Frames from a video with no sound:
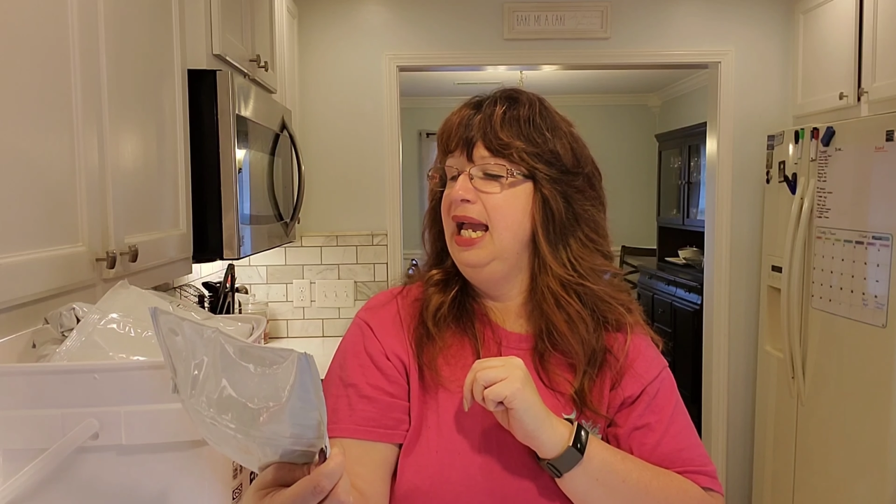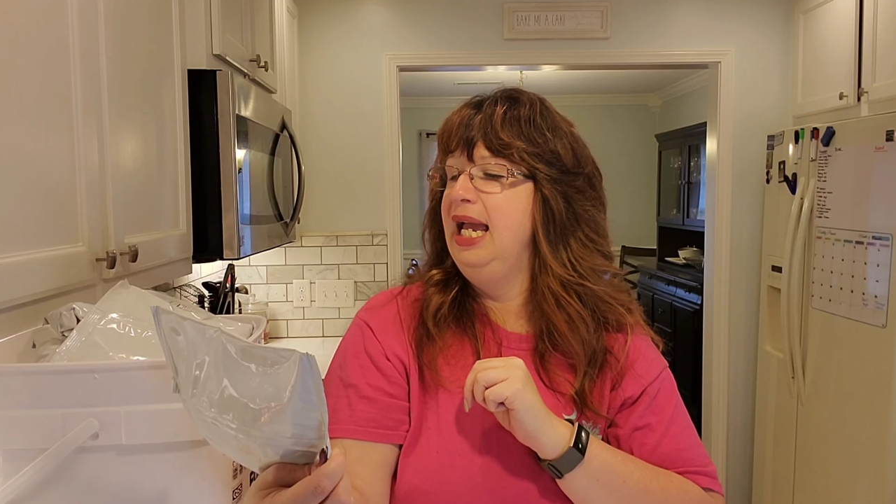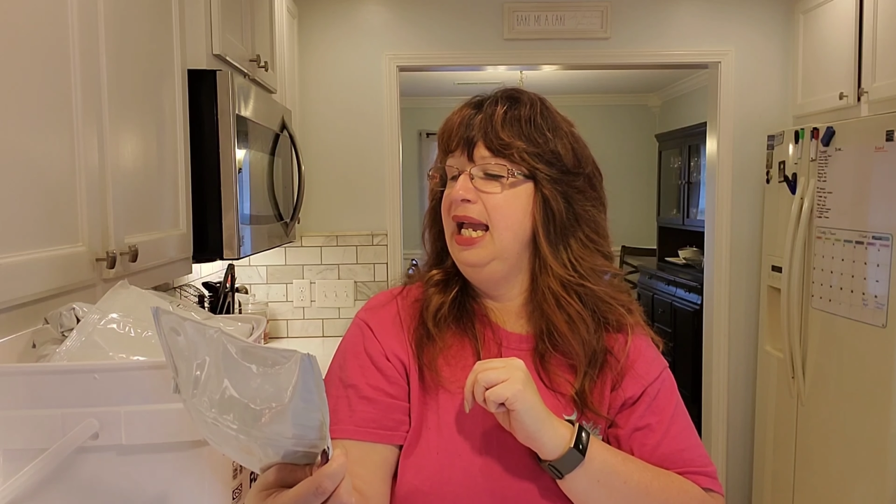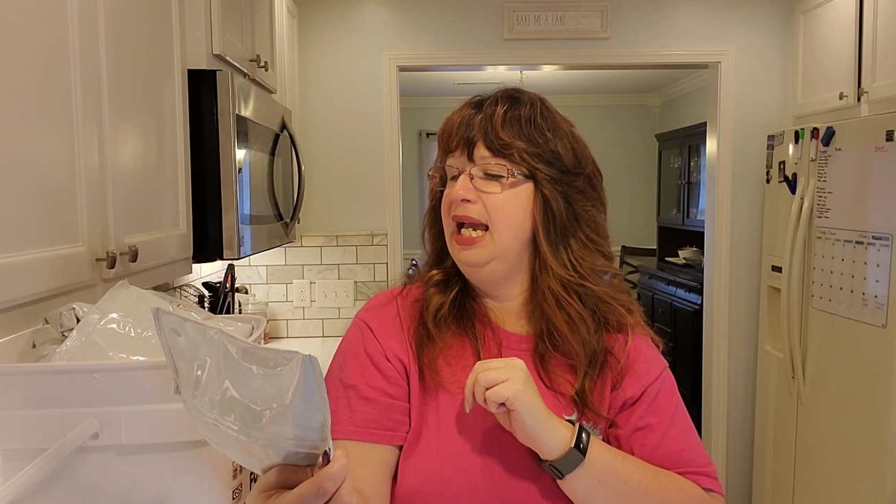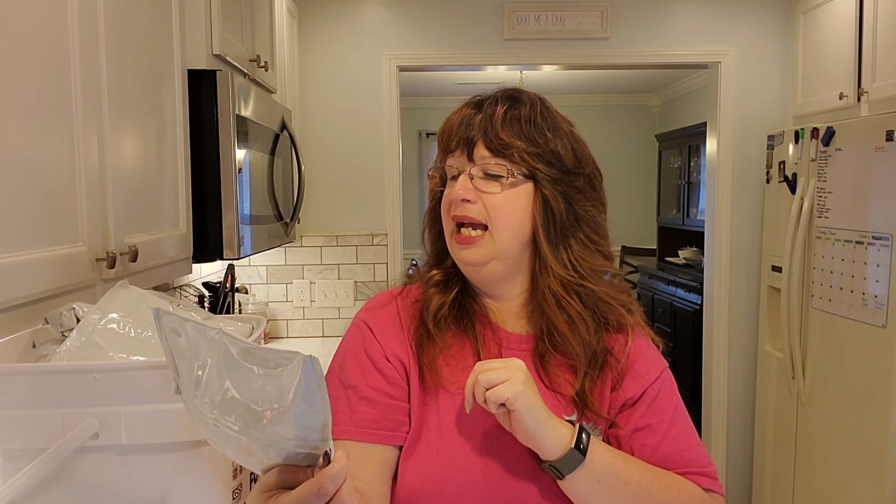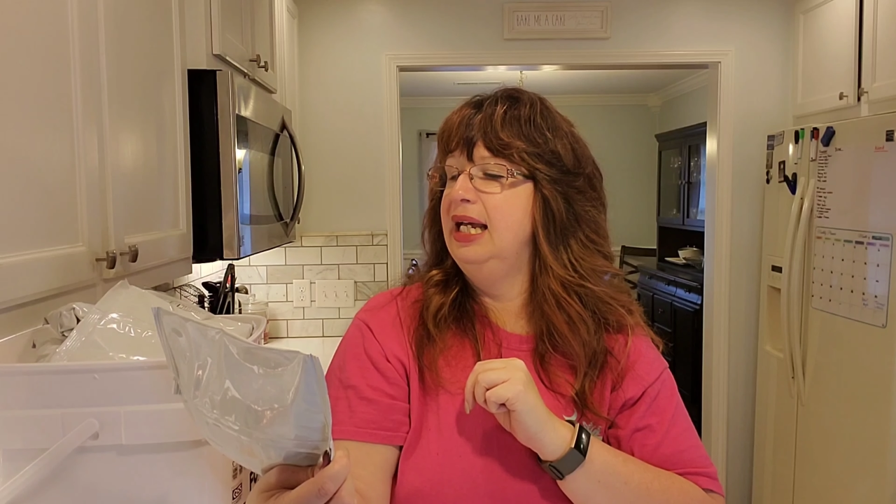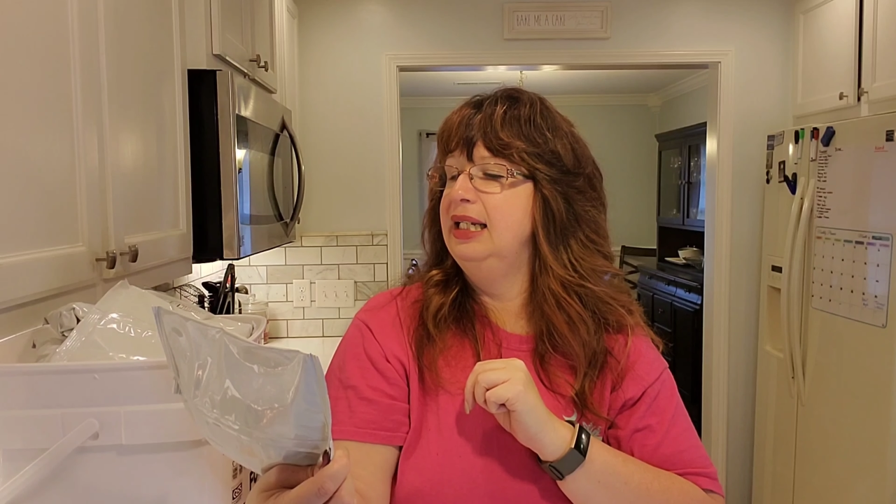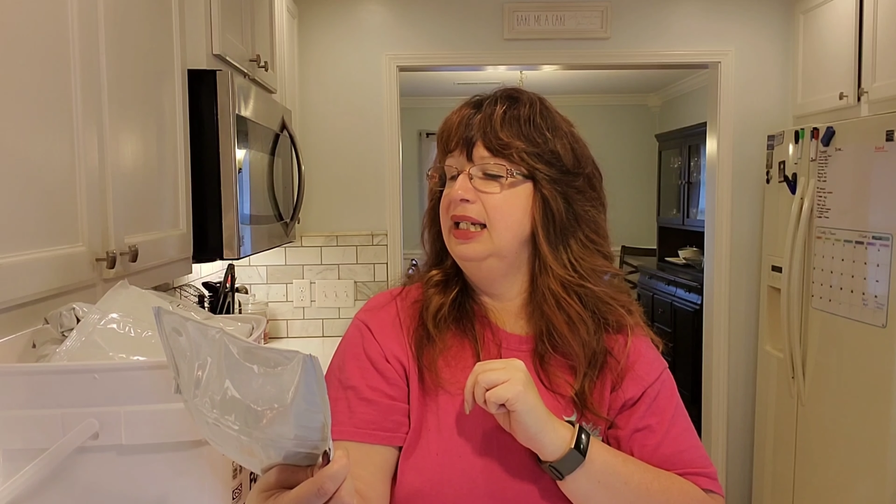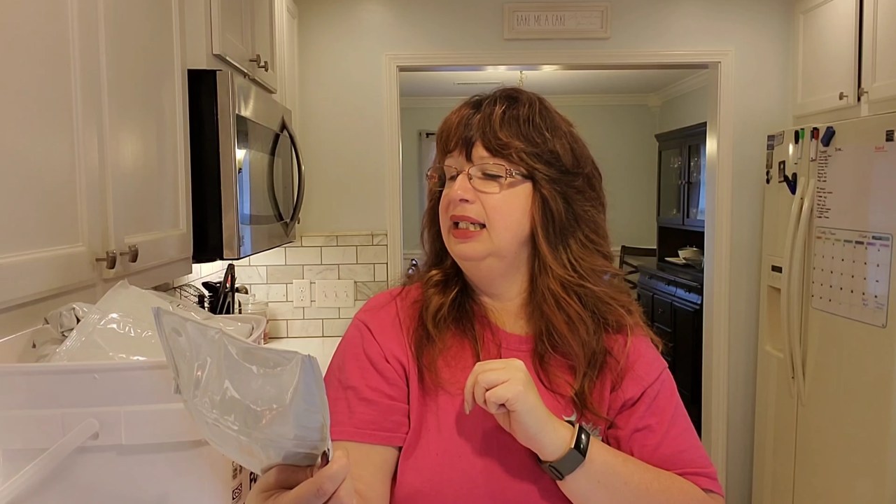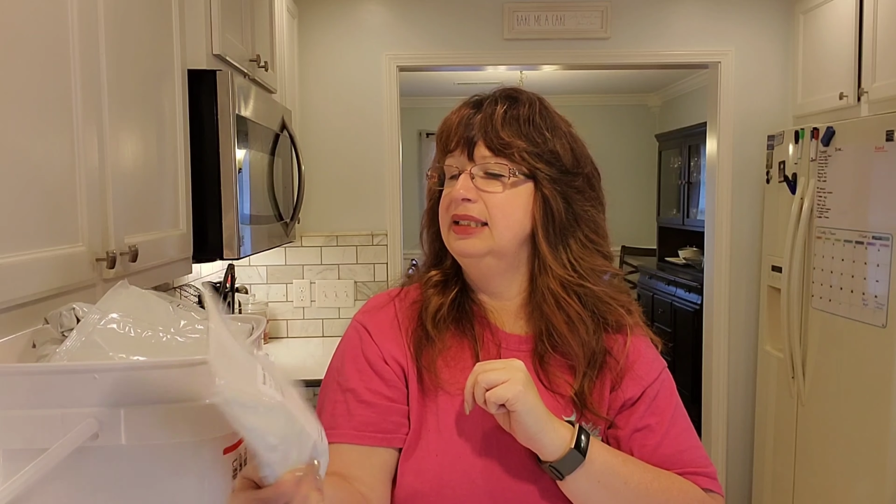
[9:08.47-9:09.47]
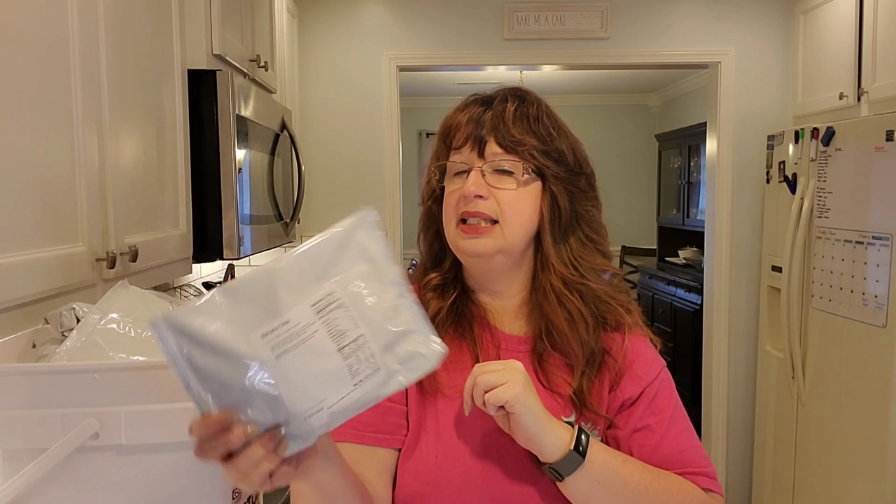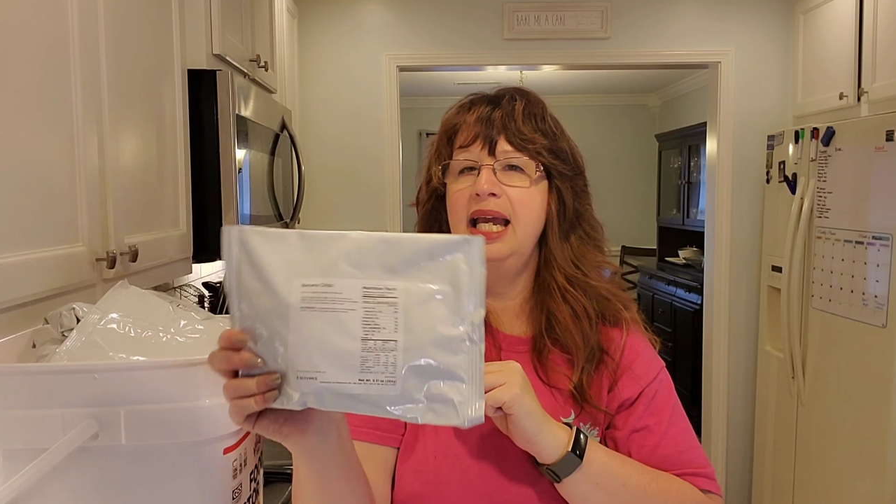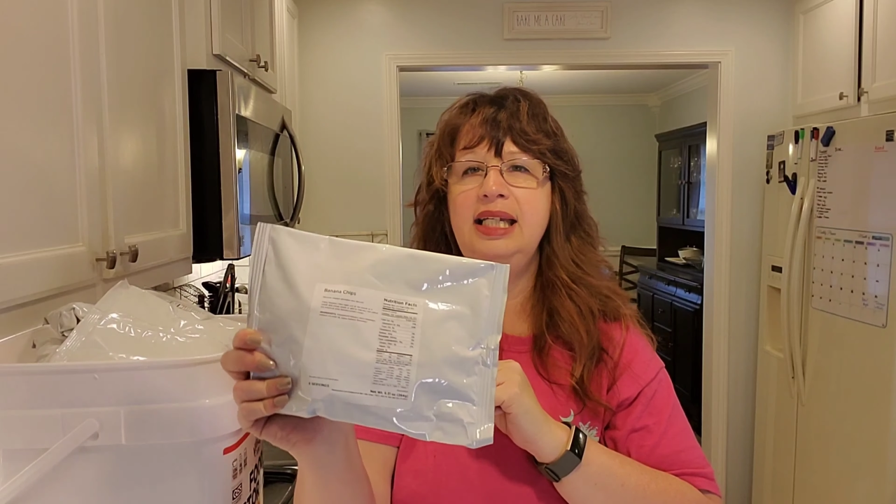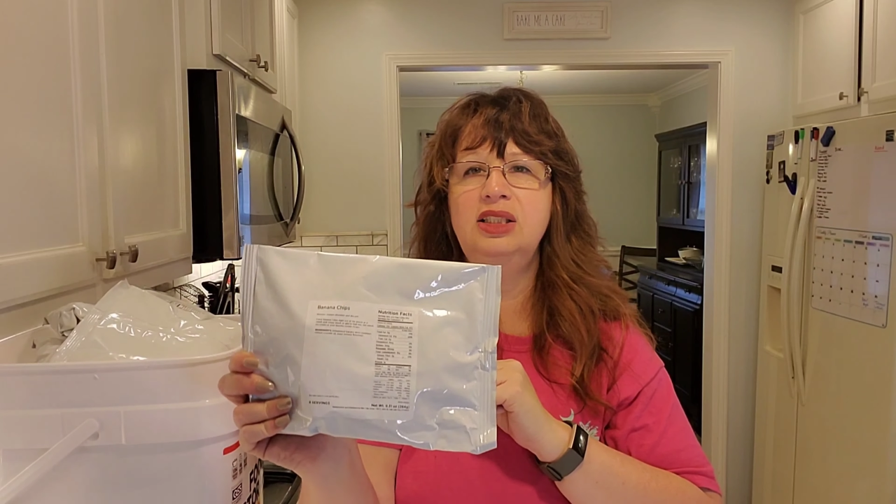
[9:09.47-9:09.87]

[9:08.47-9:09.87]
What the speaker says: And it's 8